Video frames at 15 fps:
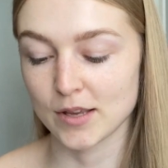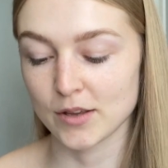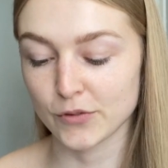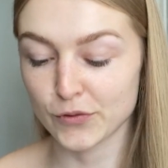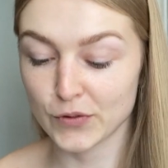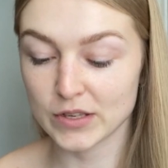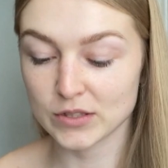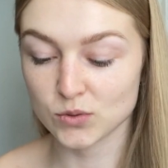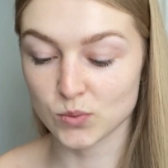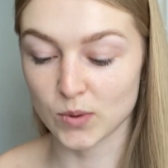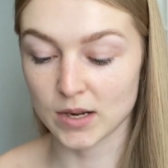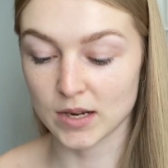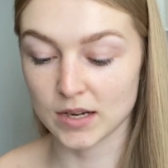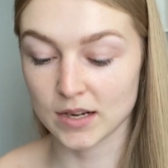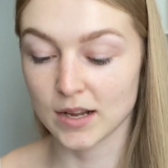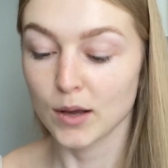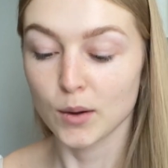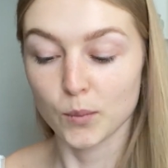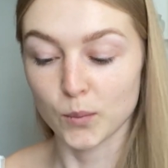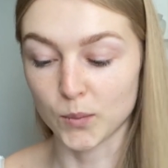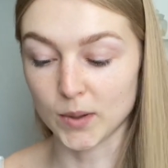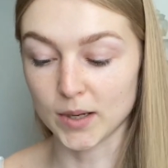first one,
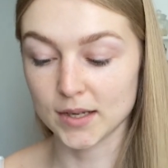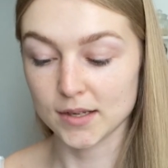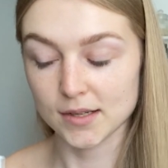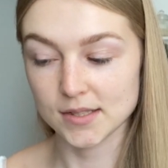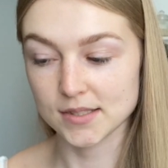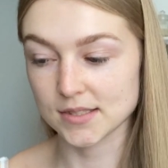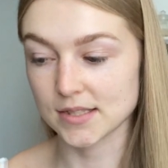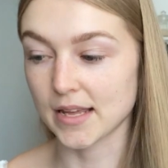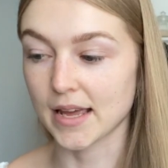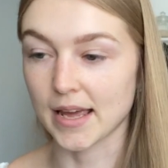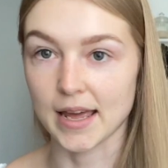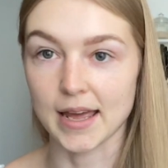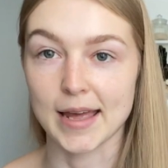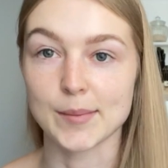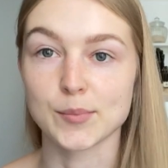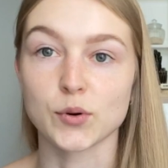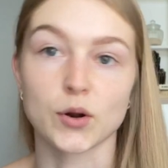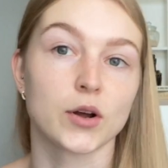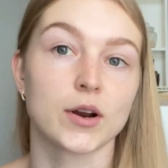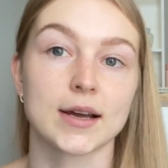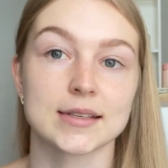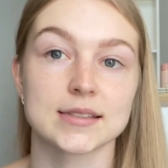what is the hair
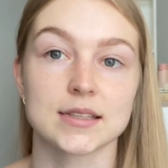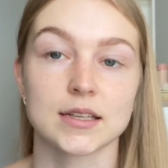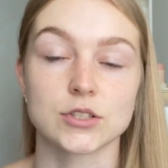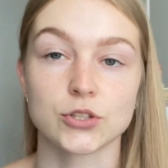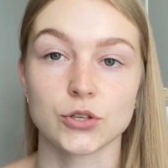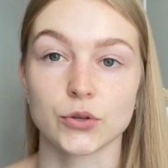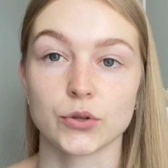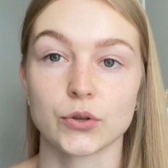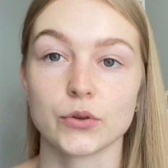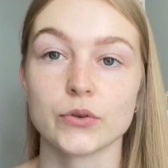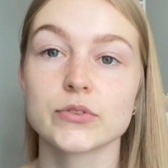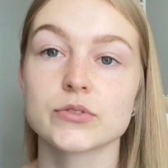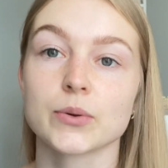products that you use?